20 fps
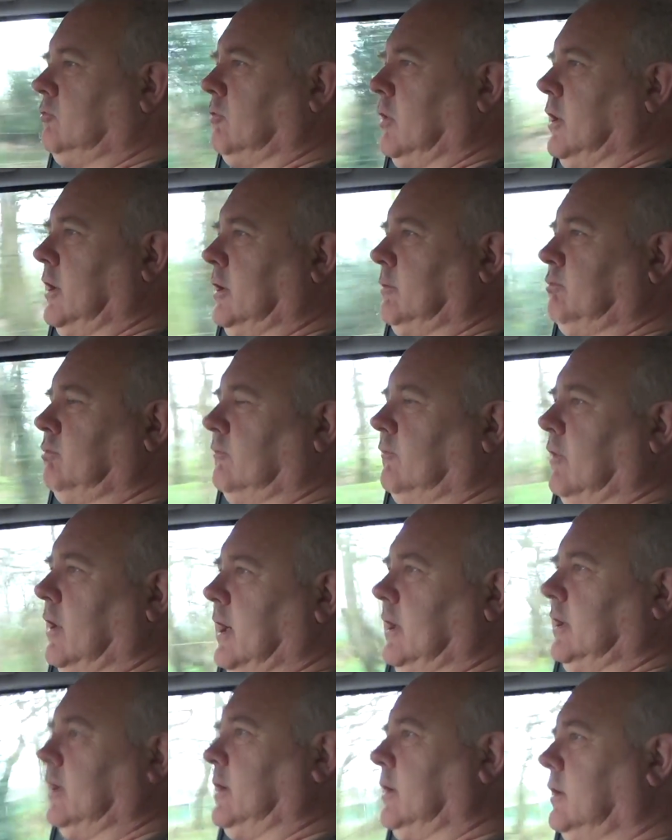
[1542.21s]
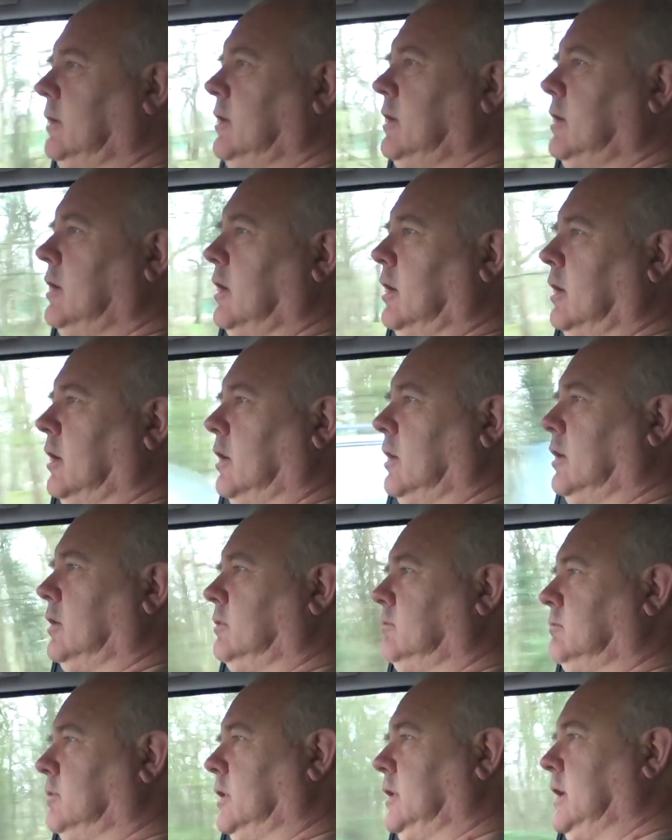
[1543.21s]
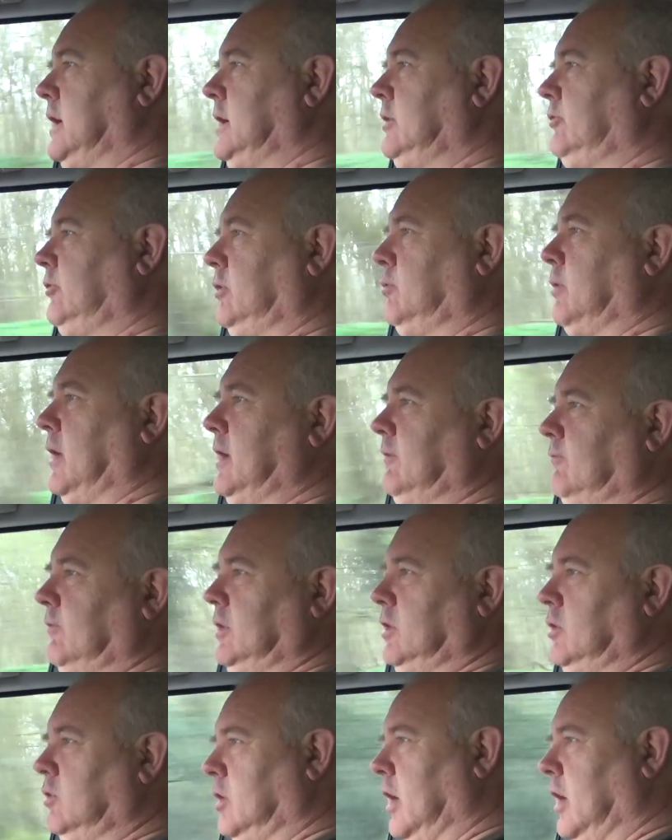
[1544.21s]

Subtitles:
trying to provide an easy way for you